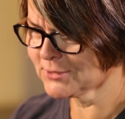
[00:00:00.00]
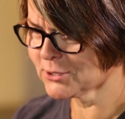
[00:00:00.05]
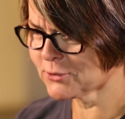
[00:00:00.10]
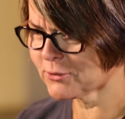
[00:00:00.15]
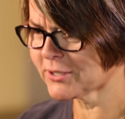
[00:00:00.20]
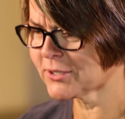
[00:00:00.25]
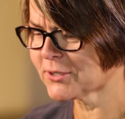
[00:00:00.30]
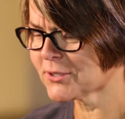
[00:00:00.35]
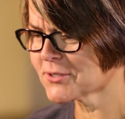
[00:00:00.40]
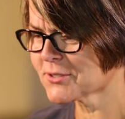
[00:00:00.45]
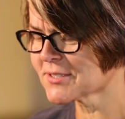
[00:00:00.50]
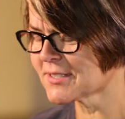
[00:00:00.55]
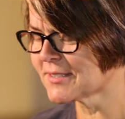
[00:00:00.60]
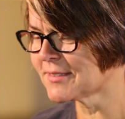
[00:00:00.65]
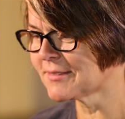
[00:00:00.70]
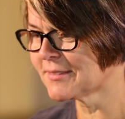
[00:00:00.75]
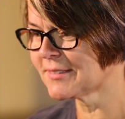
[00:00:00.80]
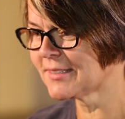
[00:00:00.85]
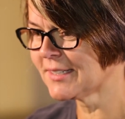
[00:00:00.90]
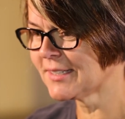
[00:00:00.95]
critters
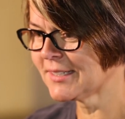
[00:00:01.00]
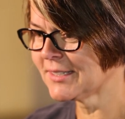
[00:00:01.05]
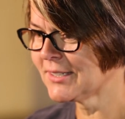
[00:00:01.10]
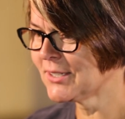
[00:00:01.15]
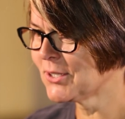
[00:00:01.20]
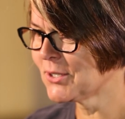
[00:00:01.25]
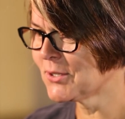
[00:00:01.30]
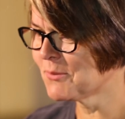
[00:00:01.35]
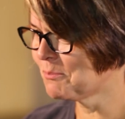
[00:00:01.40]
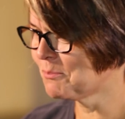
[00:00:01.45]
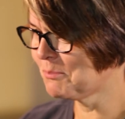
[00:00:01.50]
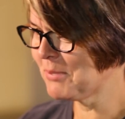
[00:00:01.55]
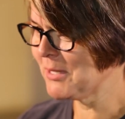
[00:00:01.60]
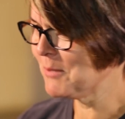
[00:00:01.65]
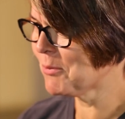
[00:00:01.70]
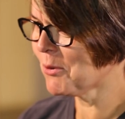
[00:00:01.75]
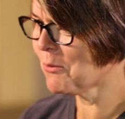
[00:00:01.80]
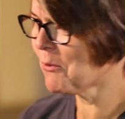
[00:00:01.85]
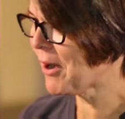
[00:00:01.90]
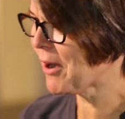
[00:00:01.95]
and
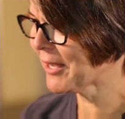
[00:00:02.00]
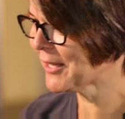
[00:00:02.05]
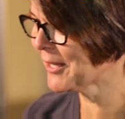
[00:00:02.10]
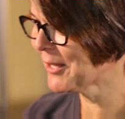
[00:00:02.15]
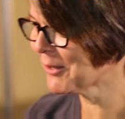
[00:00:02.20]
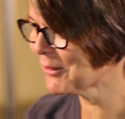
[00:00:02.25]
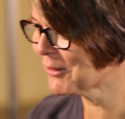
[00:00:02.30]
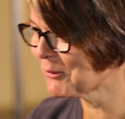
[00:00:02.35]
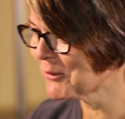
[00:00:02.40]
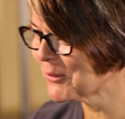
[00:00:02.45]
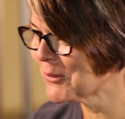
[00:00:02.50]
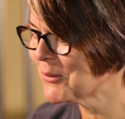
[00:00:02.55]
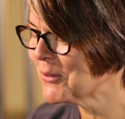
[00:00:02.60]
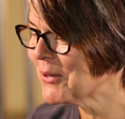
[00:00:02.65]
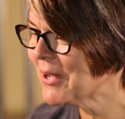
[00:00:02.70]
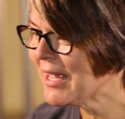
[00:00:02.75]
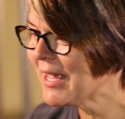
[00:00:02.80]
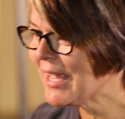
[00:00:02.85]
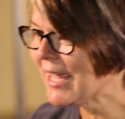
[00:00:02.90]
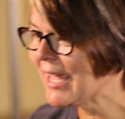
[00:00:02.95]
people walking through,